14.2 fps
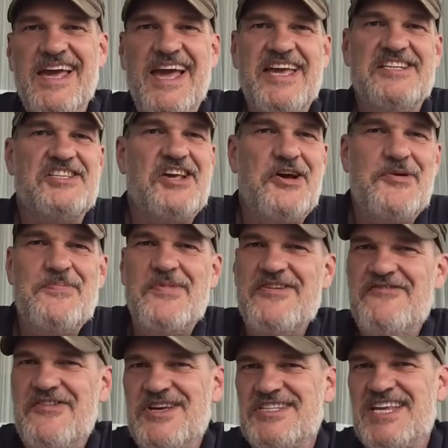so my
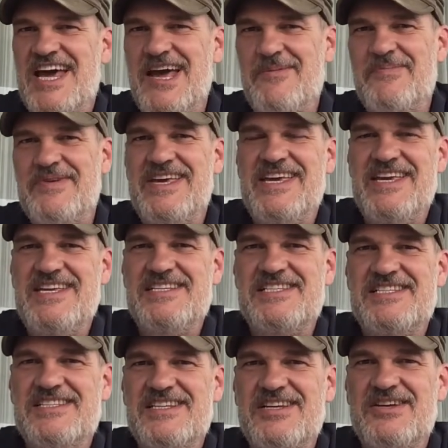first app
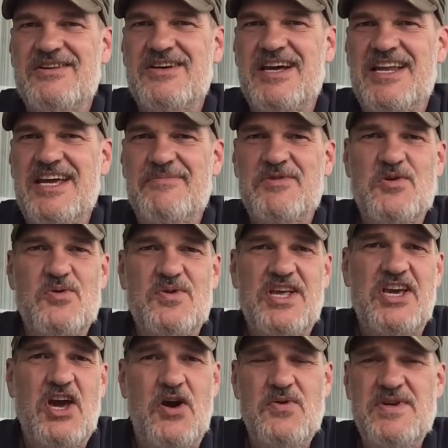is an app called
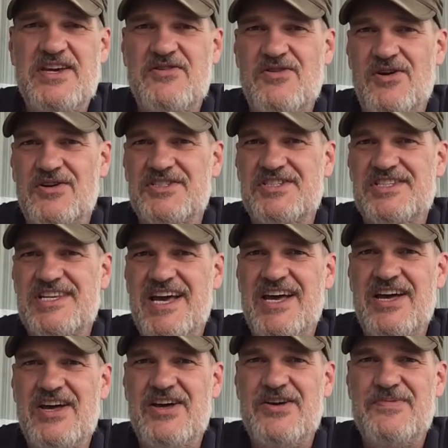Codicross.
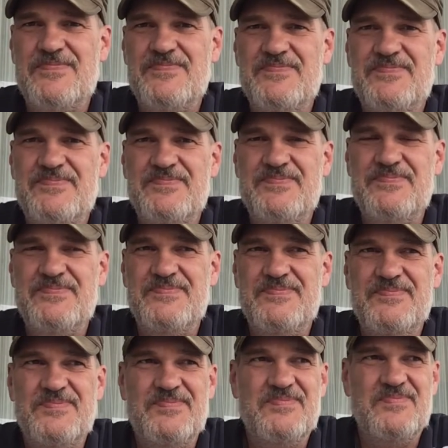
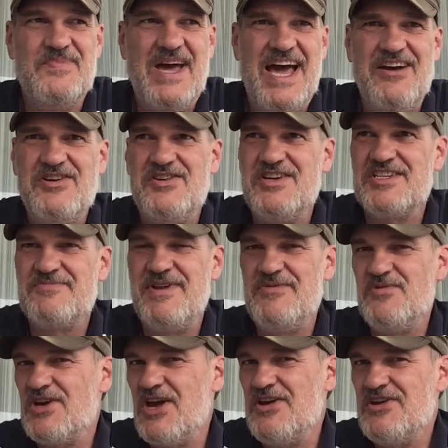How can I explain
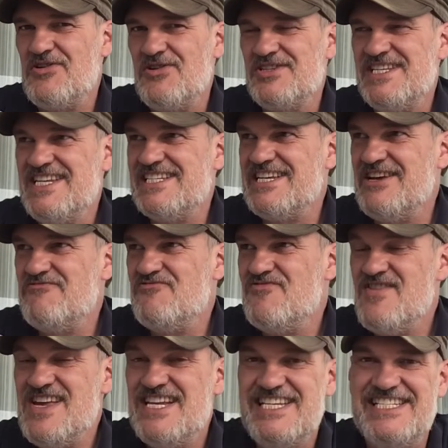what Codicross is? It
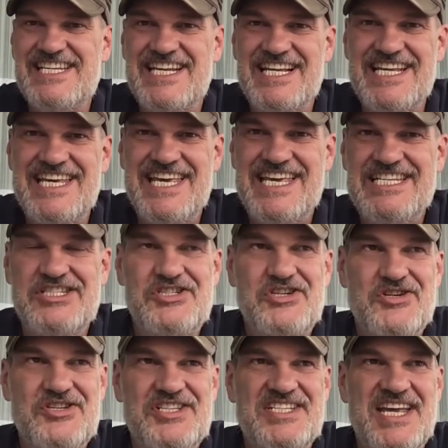realistically is
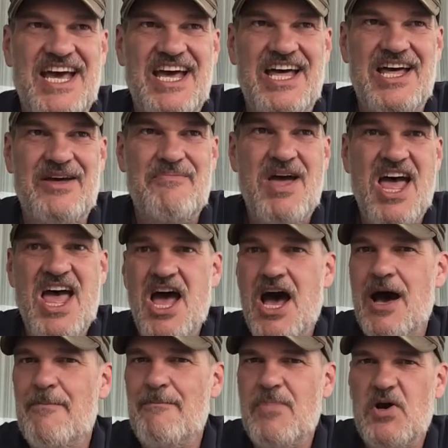just a
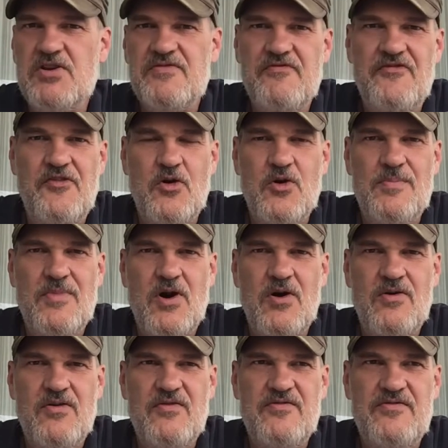modern form
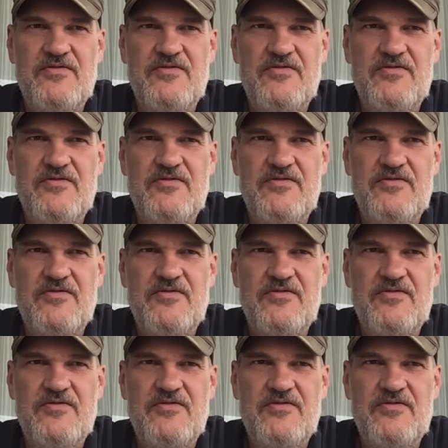of